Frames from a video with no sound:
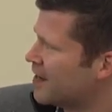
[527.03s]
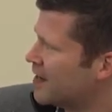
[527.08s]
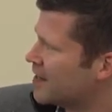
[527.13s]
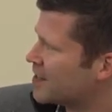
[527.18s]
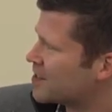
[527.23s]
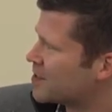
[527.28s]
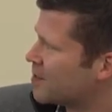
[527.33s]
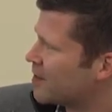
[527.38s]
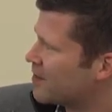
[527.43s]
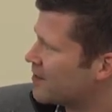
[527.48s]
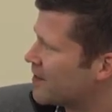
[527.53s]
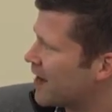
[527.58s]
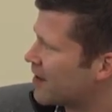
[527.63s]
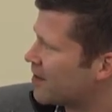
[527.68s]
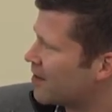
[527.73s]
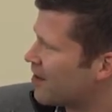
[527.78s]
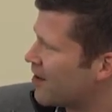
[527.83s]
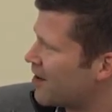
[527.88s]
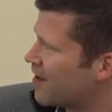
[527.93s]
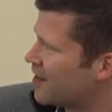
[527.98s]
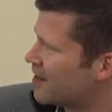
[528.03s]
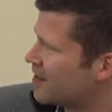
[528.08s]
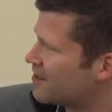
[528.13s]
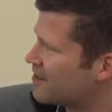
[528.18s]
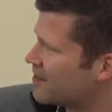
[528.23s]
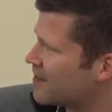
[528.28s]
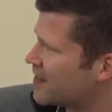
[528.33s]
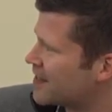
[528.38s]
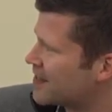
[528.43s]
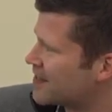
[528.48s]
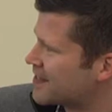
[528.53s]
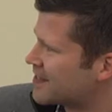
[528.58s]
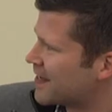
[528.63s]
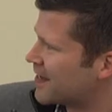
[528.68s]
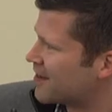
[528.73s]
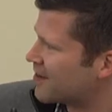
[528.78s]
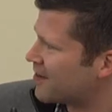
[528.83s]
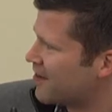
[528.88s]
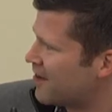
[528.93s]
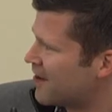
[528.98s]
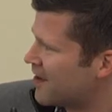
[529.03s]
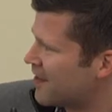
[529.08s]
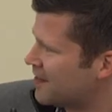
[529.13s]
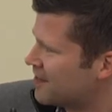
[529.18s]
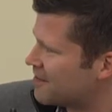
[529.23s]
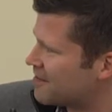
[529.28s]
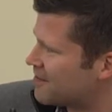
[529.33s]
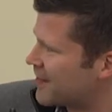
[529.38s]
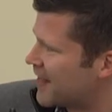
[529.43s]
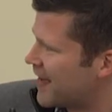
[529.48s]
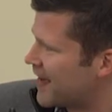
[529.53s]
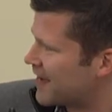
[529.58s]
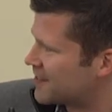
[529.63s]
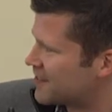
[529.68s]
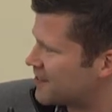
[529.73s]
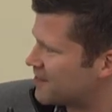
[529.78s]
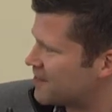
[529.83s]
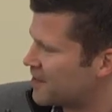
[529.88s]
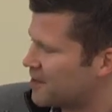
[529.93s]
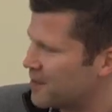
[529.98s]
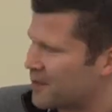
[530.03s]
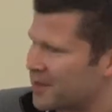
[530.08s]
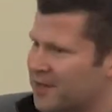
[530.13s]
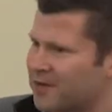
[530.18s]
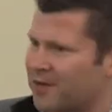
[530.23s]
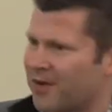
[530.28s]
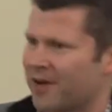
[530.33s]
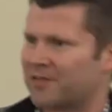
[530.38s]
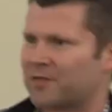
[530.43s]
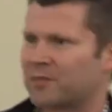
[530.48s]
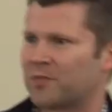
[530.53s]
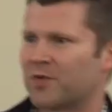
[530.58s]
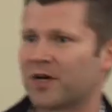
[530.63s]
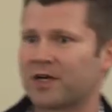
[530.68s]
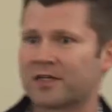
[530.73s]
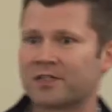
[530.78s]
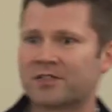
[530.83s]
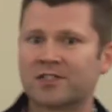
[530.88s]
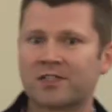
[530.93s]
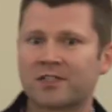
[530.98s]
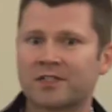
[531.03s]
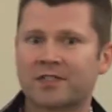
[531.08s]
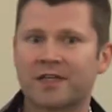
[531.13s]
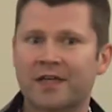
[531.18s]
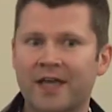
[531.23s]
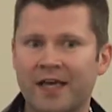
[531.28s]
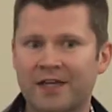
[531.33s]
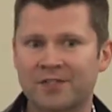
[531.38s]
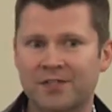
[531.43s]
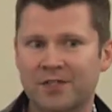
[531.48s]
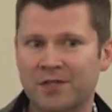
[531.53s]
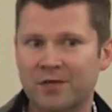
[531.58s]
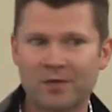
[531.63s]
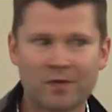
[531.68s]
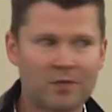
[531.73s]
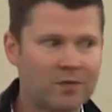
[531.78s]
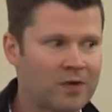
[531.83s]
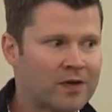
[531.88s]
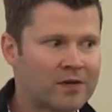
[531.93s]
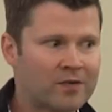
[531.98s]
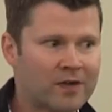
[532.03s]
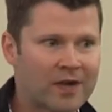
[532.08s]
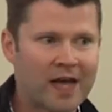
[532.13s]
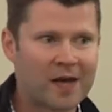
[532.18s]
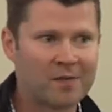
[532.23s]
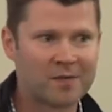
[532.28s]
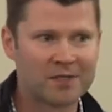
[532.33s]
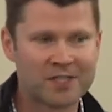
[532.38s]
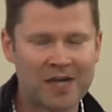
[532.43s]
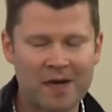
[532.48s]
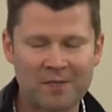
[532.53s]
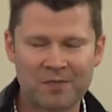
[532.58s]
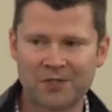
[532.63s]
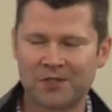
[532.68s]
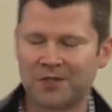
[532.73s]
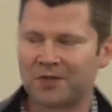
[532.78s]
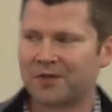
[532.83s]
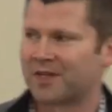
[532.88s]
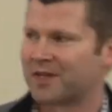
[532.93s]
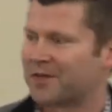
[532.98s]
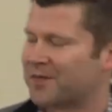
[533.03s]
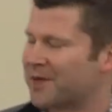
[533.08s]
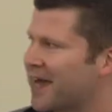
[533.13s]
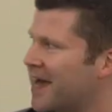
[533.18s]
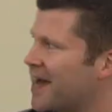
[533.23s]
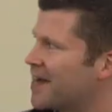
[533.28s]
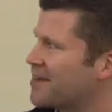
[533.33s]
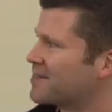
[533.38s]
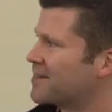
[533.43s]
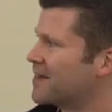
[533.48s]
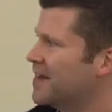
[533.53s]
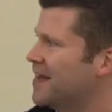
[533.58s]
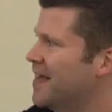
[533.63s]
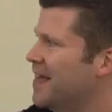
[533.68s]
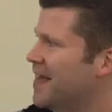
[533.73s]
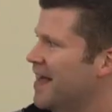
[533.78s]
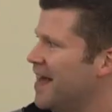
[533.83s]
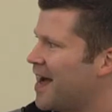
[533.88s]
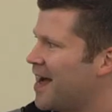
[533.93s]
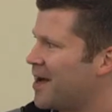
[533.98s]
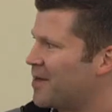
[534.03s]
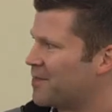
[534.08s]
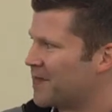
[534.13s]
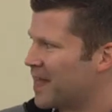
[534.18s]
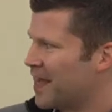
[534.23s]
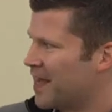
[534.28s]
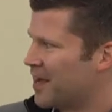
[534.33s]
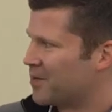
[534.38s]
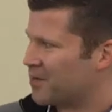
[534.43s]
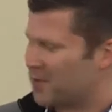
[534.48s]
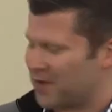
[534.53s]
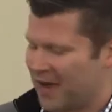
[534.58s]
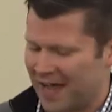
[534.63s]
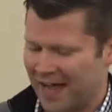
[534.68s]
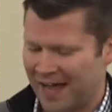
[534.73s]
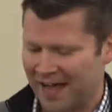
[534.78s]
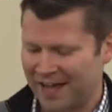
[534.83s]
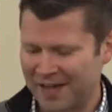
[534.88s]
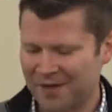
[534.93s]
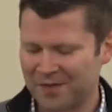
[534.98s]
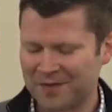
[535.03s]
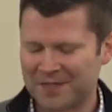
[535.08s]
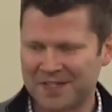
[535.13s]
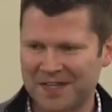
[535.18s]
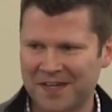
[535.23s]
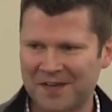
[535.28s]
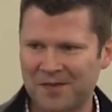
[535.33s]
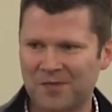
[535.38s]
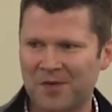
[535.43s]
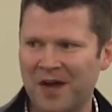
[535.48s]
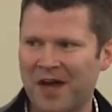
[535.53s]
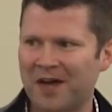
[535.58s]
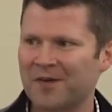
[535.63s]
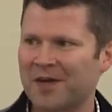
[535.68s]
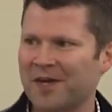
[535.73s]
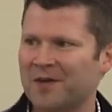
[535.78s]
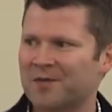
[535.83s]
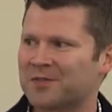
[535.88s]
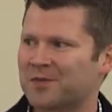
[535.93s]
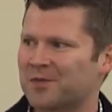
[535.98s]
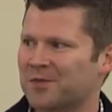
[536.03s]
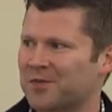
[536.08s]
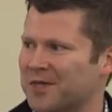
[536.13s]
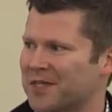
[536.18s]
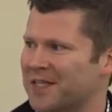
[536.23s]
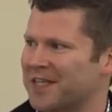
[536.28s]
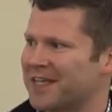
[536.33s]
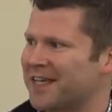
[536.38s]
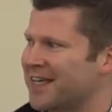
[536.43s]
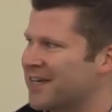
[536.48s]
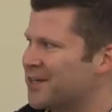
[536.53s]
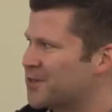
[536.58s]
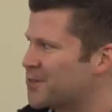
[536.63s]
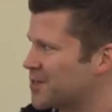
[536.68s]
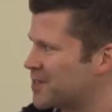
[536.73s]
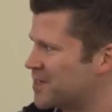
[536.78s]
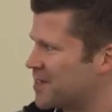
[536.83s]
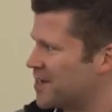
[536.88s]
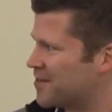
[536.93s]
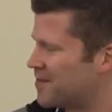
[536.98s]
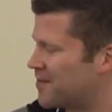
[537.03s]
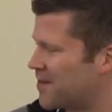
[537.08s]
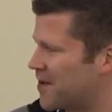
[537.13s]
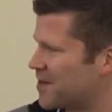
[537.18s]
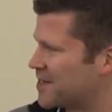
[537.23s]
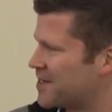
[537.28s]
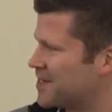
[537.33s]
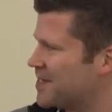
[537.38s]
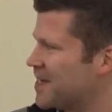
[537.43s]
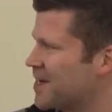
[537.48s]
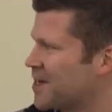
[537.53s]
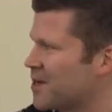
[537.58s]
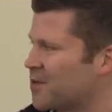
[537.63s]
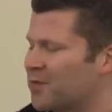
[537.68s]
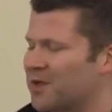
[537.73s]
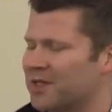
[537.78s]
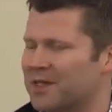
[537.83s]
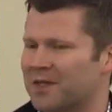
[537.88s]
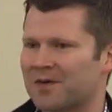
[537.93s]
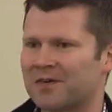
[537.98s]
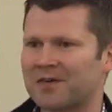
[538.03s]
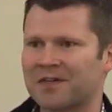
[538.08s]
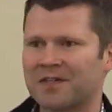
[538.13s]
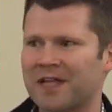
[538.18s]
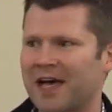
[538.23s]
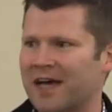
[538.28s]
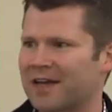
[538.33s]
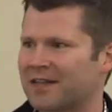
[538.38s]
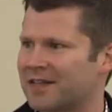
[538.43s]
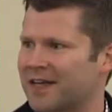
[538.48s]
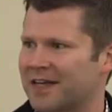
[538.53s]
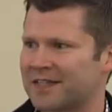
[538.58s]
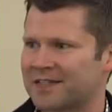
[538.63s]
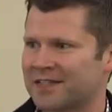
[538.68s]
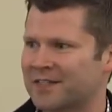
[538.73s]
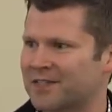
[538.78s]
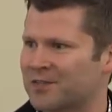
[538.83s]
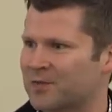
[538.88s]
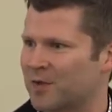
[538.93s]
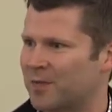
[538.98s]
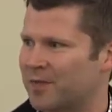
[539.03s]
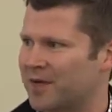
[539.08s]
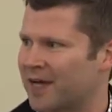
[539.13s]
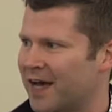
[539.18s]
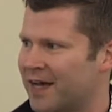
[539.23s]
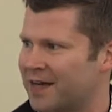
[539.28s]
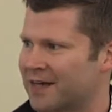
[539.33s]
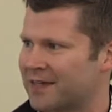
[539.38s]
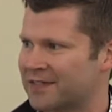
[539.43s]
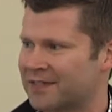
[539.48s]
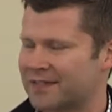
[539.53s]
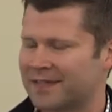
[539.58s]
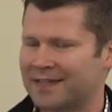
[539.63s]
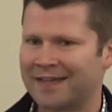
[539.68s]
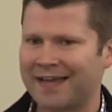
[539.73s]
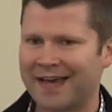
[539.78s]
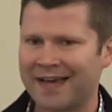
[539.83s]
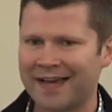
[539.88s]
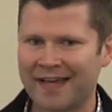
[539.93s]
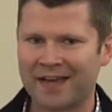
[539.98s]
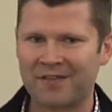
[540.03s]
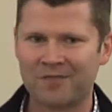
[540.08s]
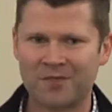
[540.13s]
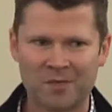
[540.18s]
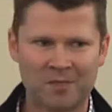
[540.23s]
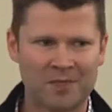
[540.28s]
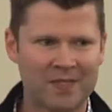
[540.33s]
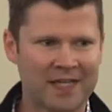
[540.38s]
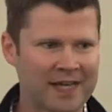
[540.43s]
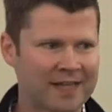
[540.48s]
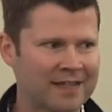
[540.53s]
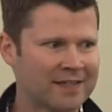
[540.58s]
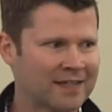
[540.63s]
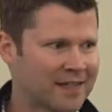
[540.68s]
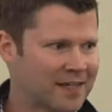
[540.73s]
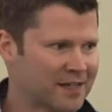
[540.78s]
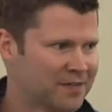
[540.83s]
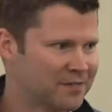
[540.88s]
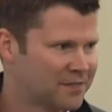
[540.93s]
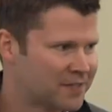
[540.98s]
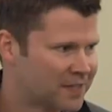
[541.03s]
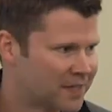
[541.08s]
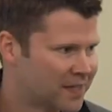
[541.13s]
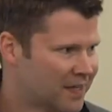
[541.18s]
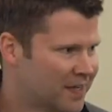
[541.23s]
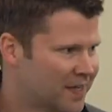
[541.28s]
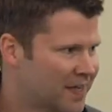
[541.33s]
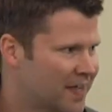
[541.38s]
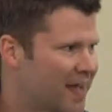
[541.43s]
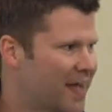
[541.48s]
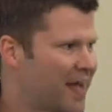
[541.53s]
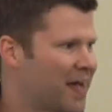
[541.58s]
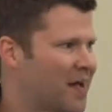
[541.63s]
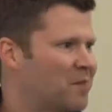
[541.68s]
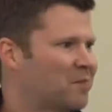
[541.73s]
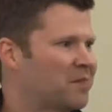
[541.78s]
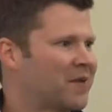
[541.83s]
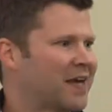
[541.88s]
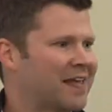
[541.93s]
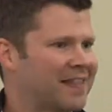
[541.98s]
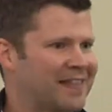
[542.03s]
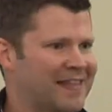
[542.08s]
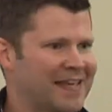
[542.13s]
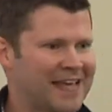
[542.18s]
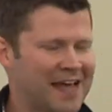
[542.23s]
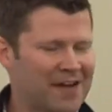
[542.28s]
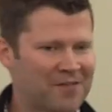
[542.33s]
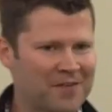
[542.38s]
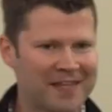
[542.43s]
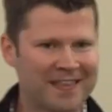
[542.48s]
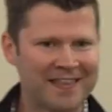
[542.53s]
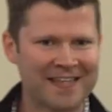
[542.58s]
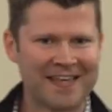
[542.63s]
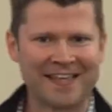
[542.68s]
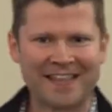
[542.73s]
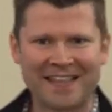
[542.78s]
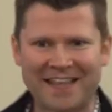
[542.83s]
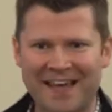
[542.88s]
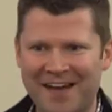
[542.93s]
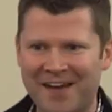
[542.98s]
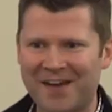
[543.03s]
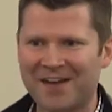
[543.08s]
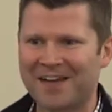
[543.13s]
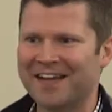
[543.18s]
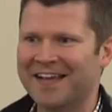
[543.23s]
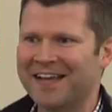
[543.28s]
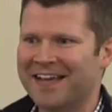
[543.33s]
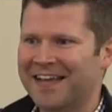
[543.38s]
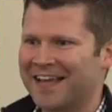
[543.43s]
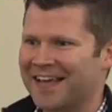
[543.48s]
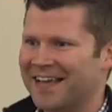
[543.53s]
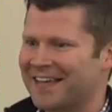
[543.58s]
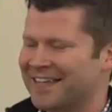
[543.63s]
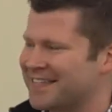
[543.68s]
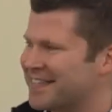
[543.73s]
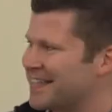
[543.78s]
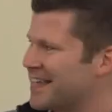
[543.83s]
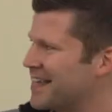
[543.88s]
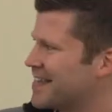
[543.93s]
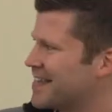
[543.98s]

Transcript: So we've got all of this and all of that to fill with engraved bricks, just in case you were wondering how much opportunity we have. It was a really interesting first year. We learned a lot of lessons, we'll be honest. Not every plant lived, but I think everything there is